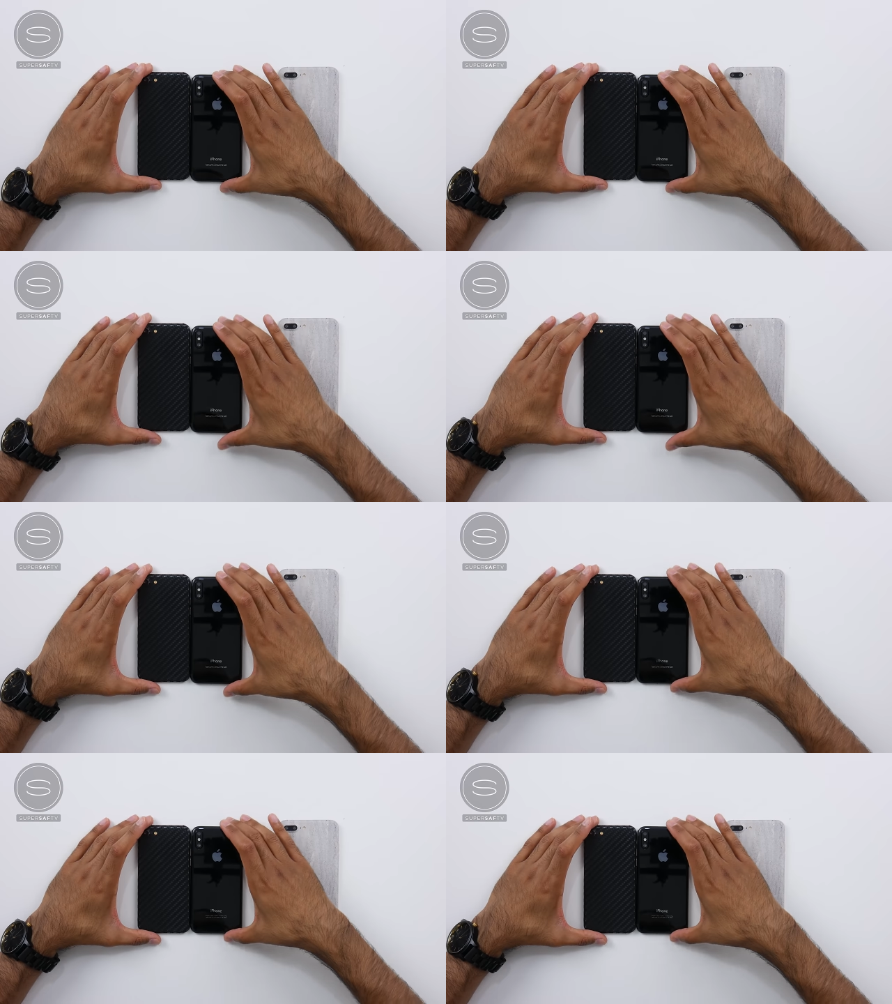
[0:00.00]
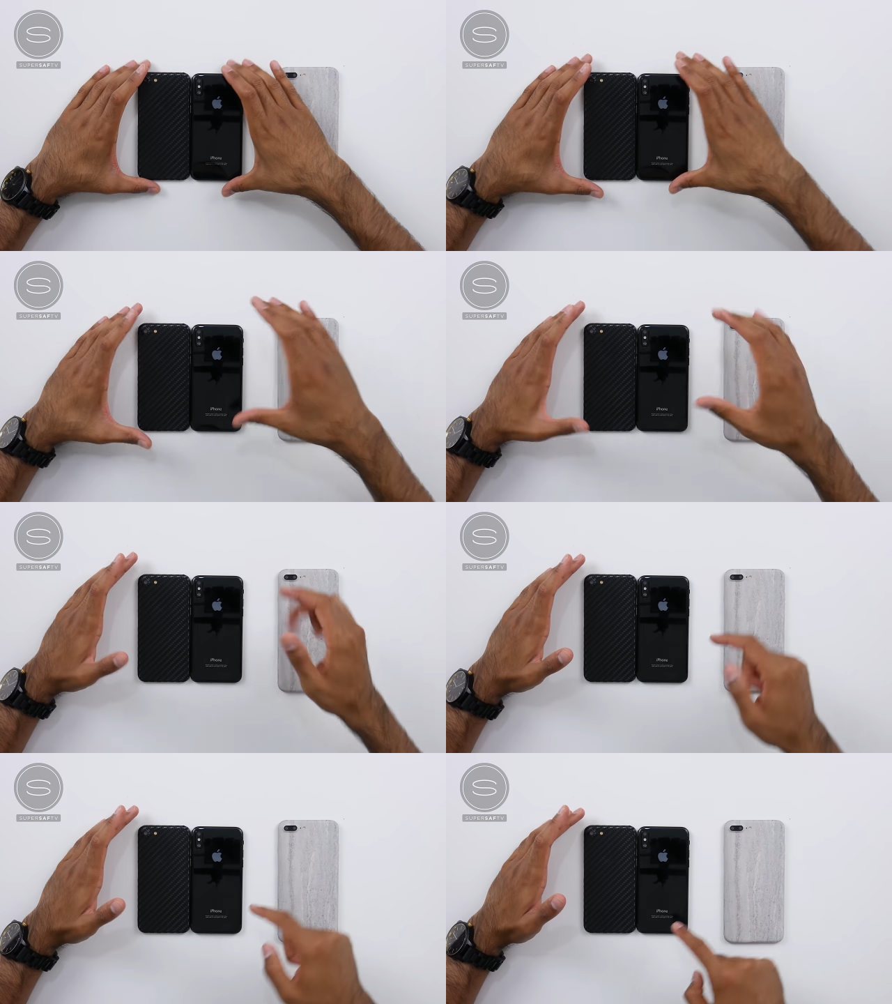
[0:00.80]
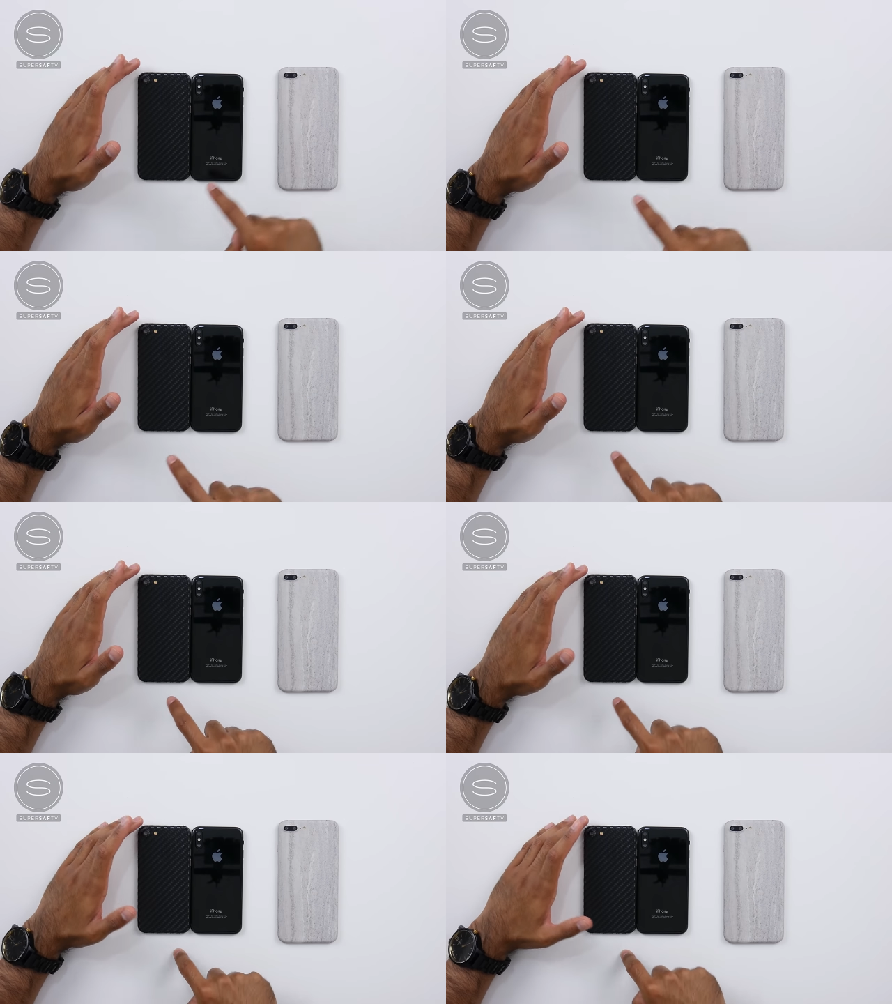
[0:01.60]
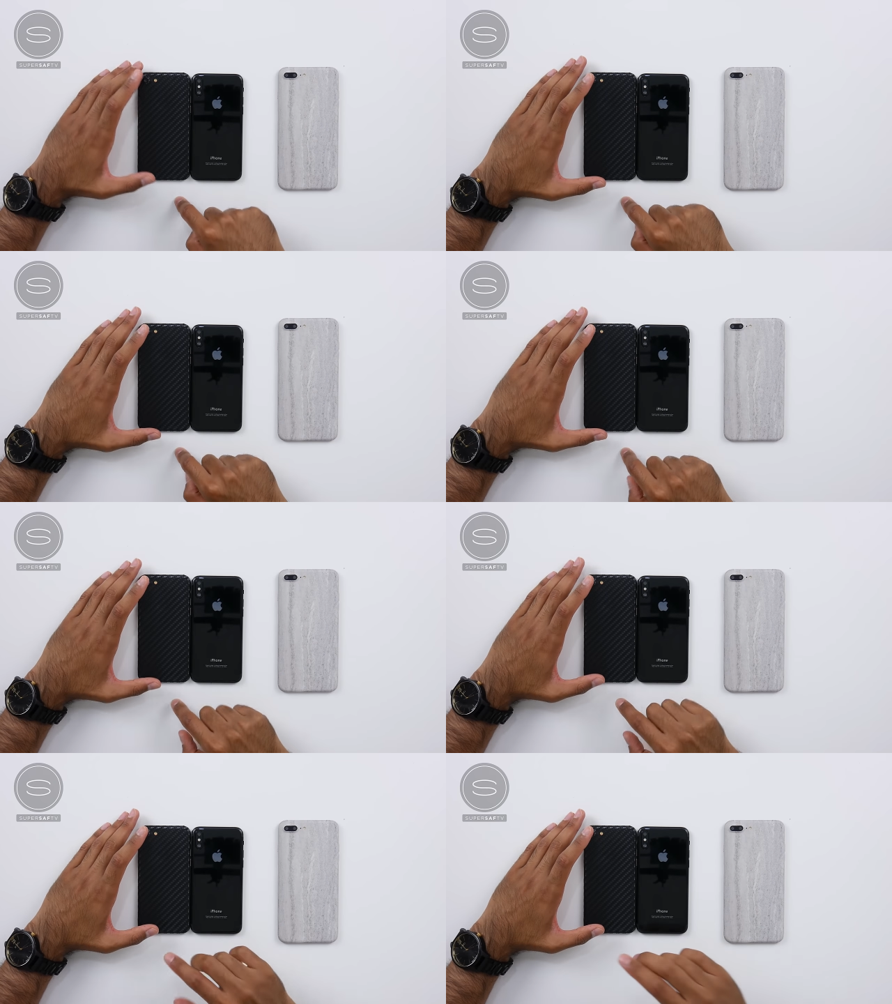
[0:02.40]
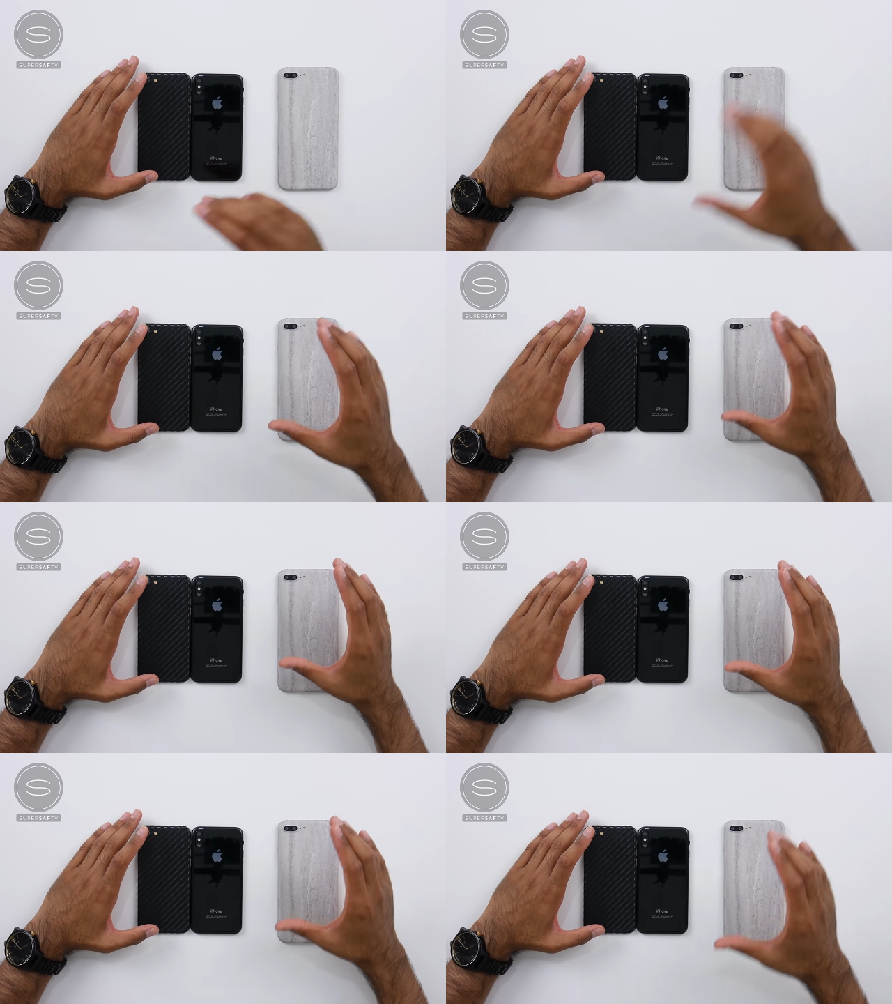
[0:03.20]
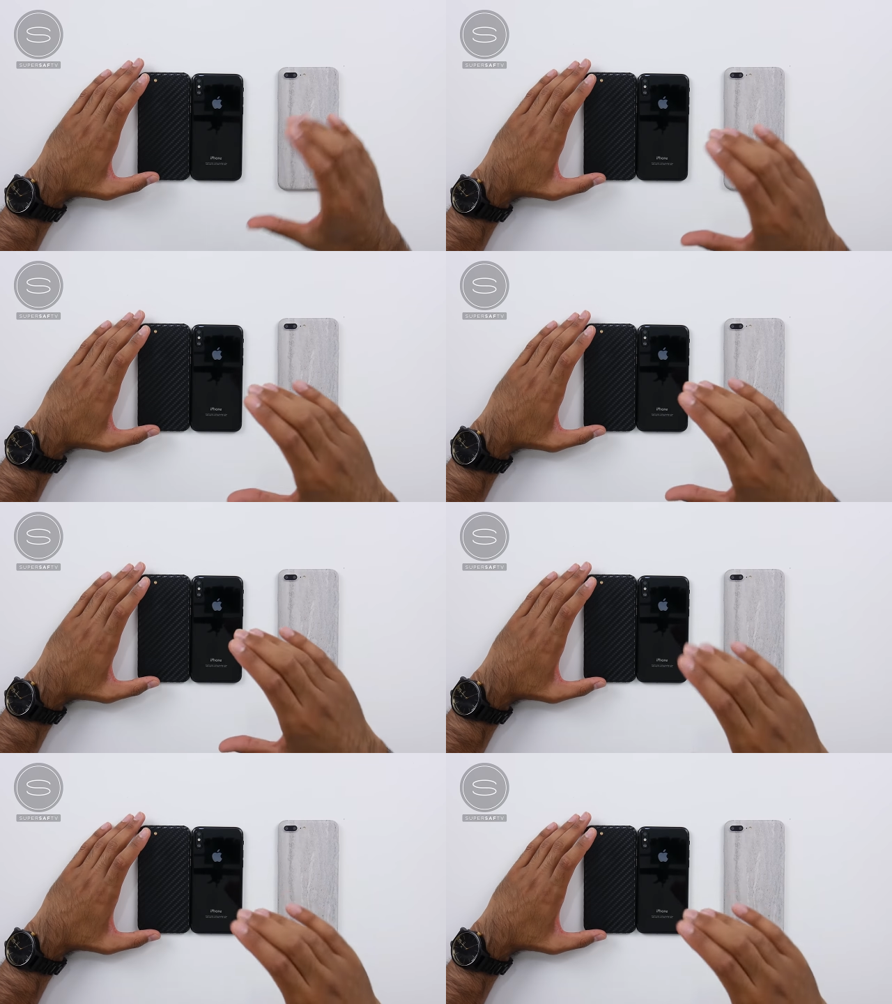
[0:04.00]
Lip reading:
(no speaker visible)